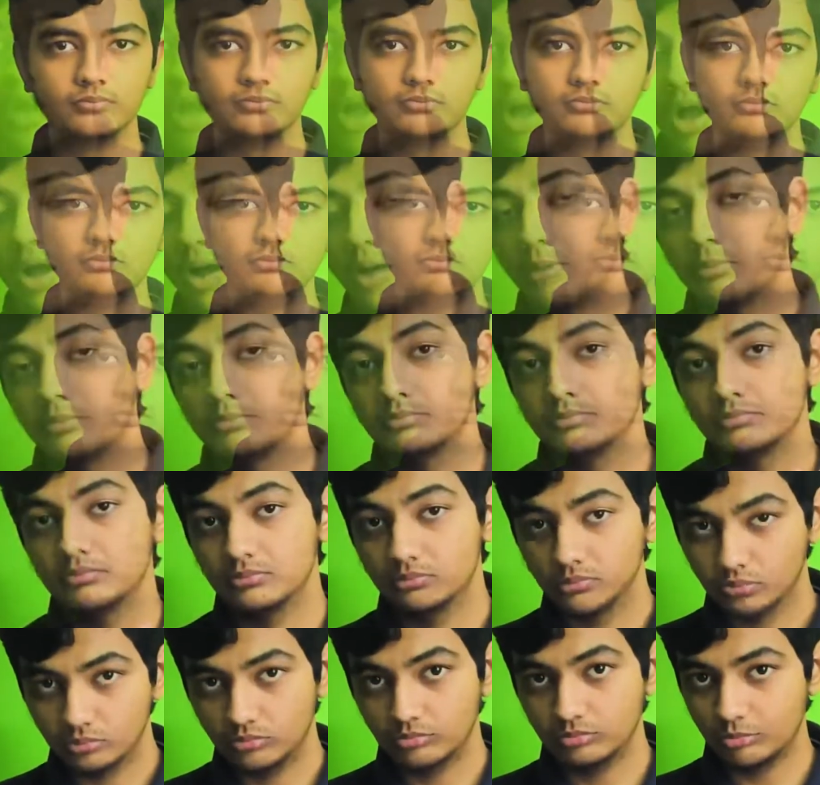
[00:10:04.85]

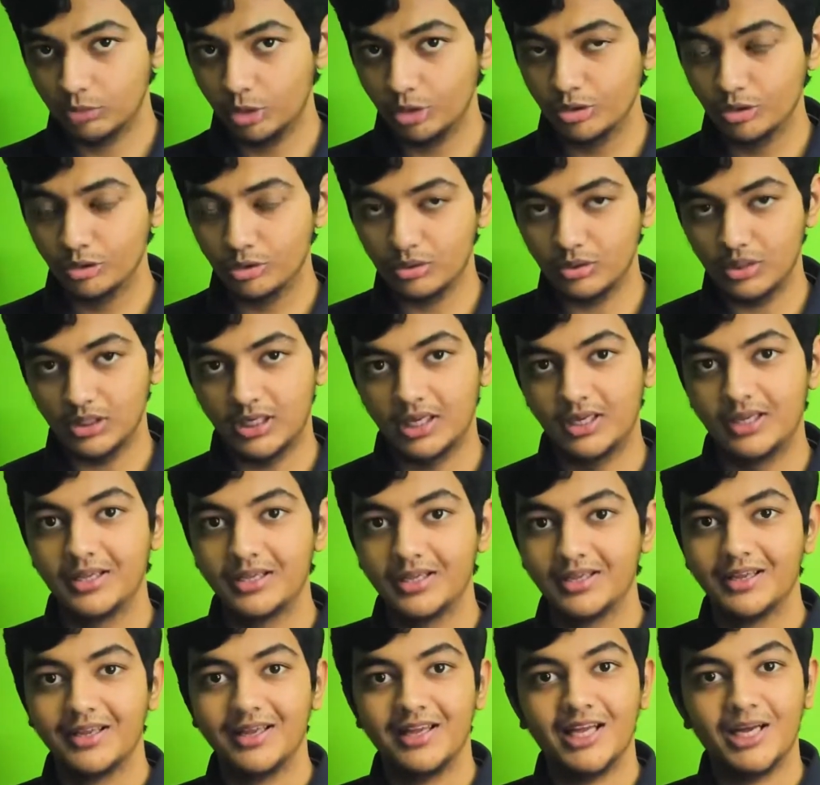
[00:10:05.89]
Motorola.
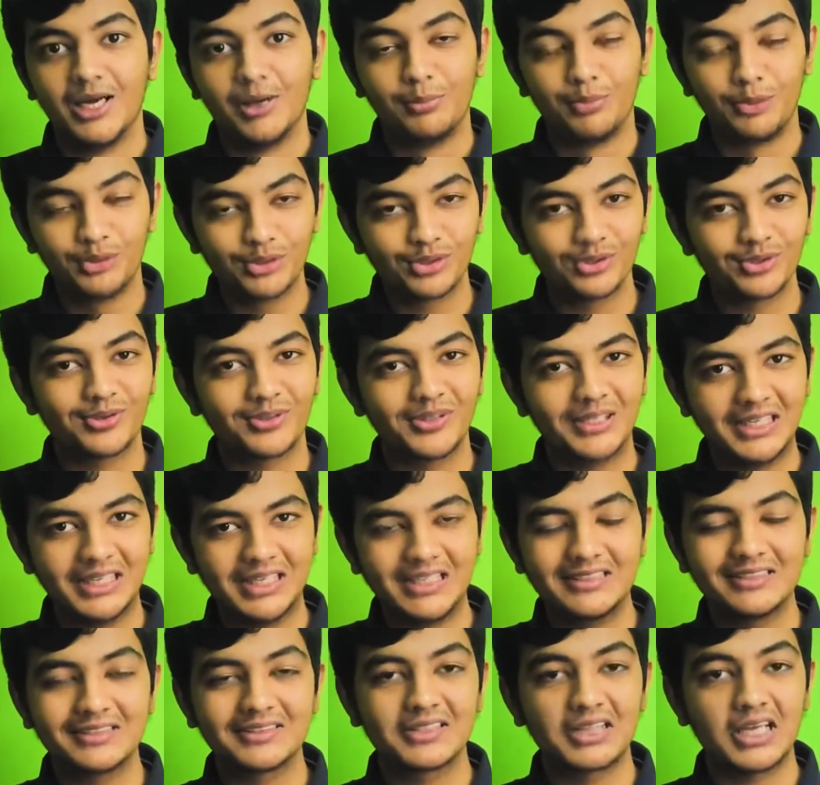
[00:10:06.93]

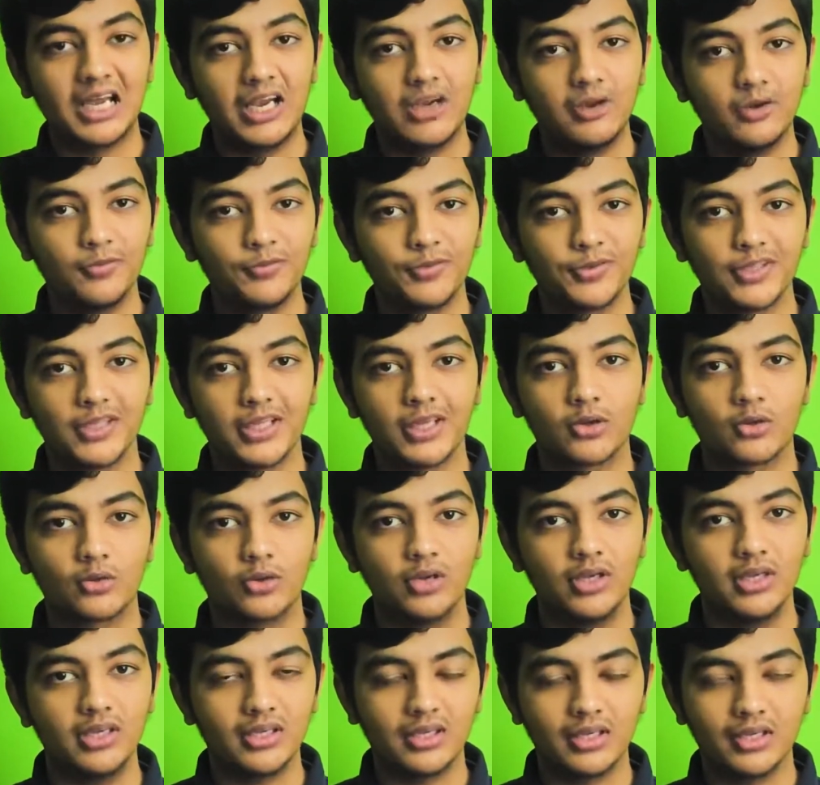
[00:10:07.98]
Motorola is kind of say
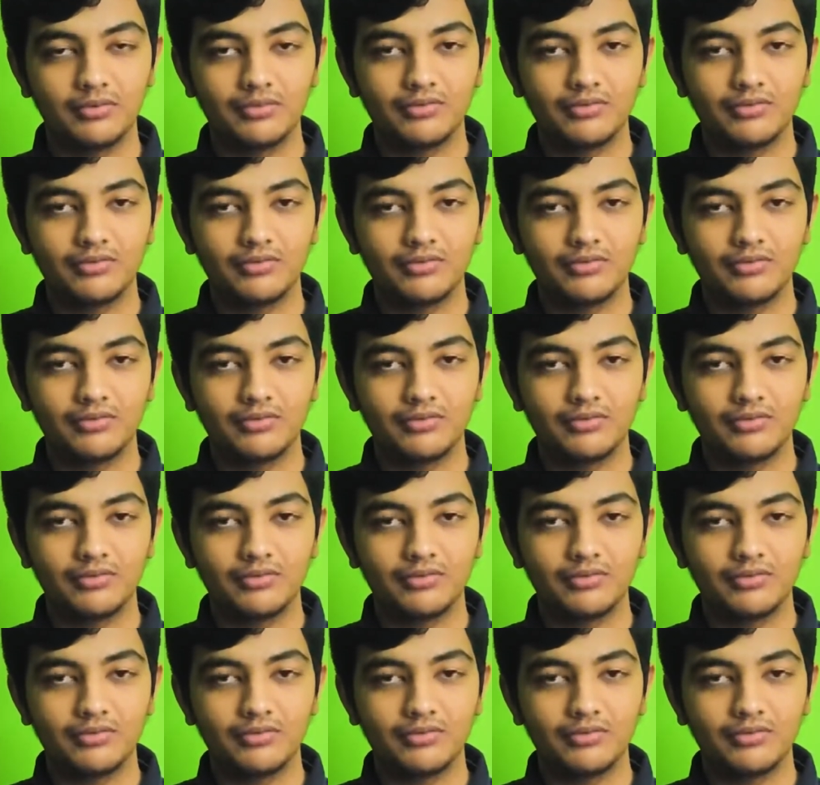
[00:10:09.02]
going